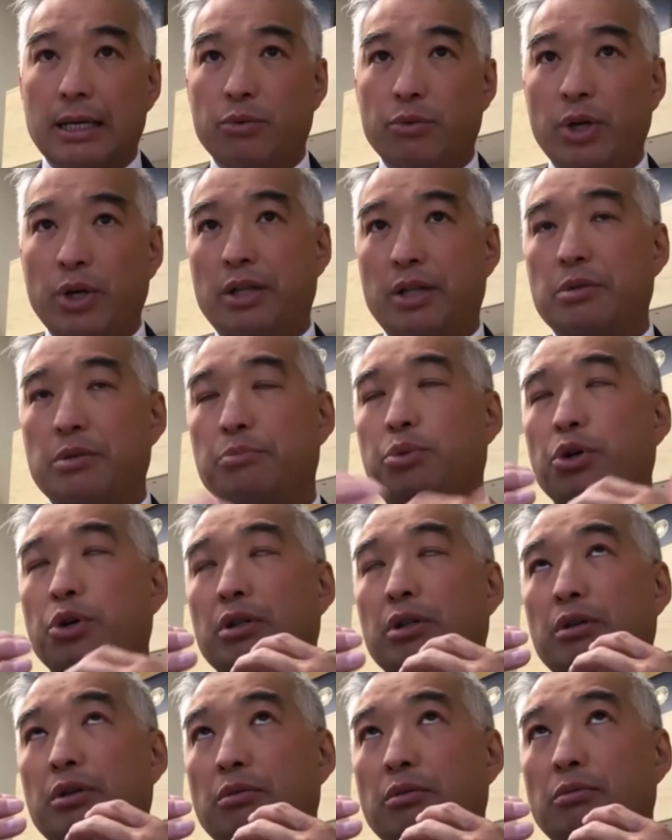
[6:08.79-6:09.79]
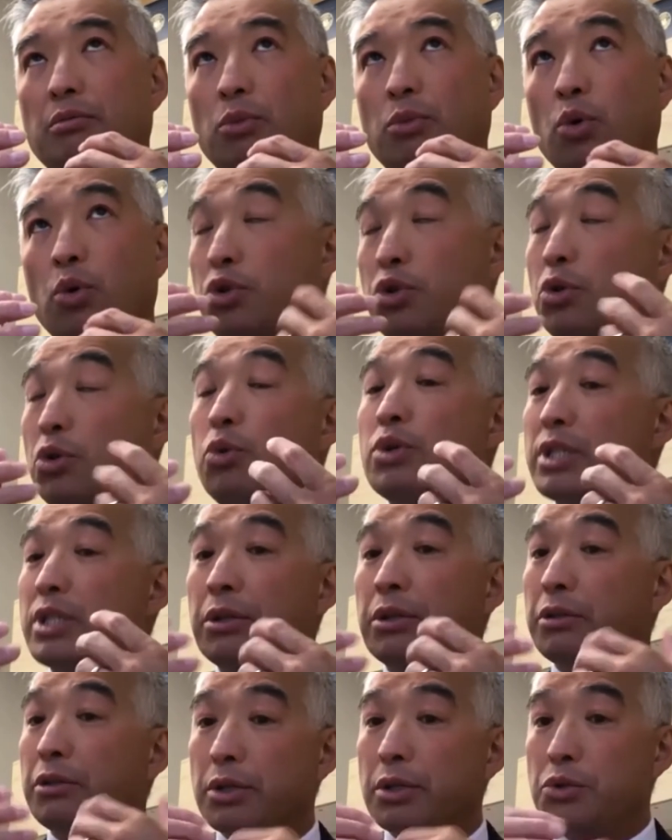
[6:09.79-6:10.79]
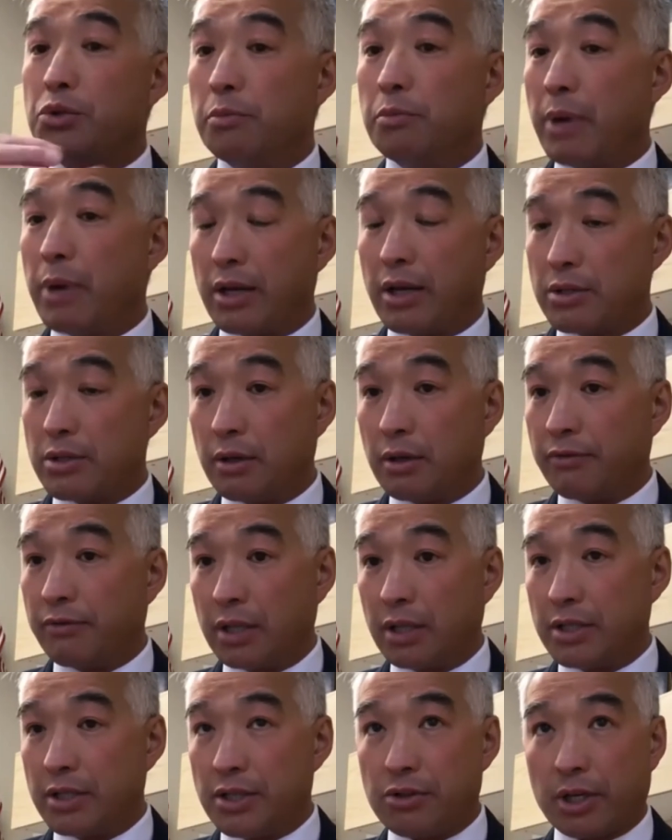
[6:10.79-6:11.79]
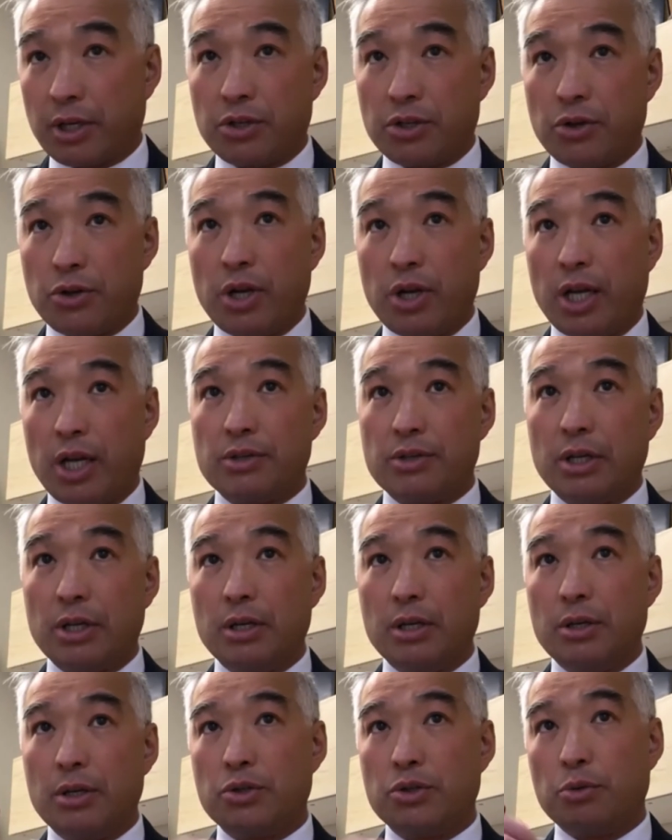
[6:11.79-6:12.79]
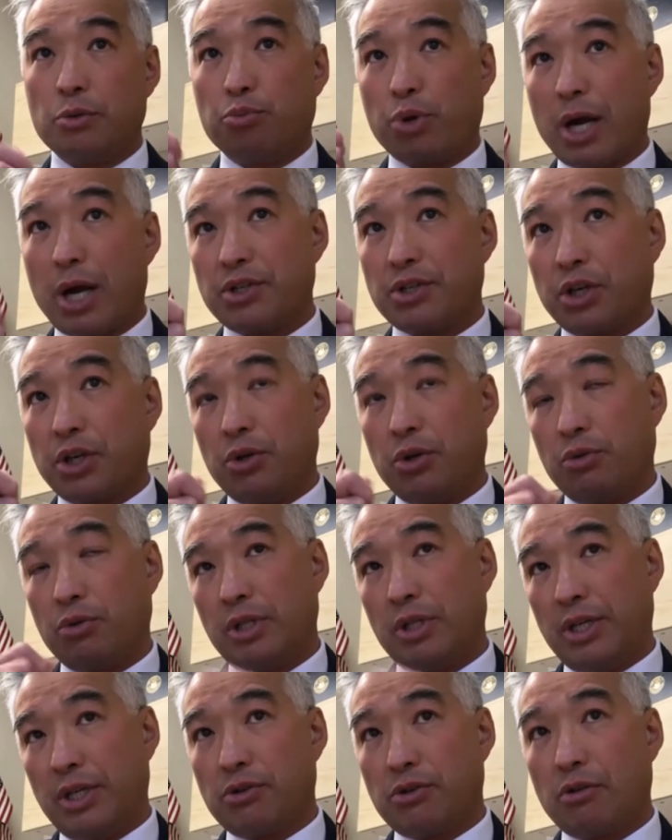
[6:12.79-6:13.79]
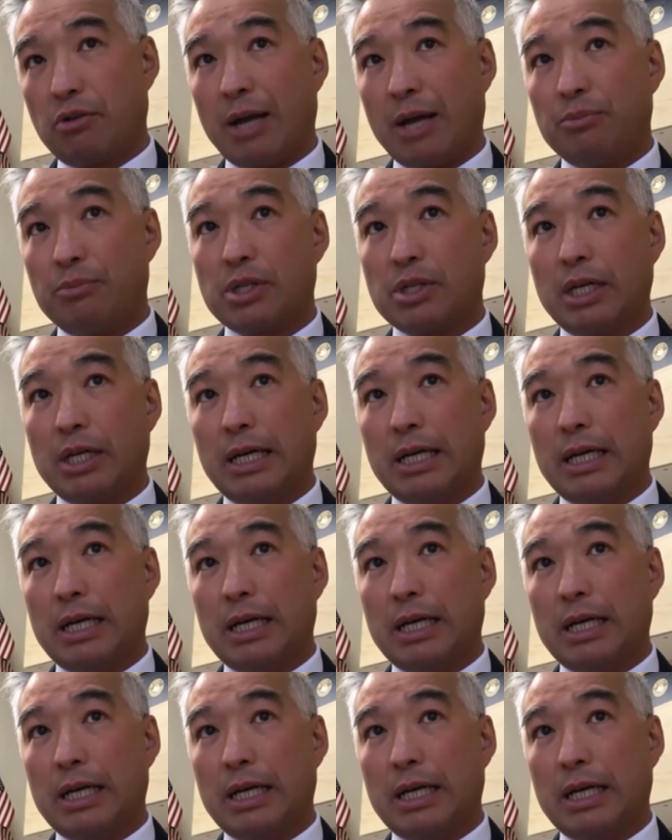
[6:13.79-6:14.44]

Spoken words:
We need to put more tools into the toolbox of our district attorneys to prosecute these crimes,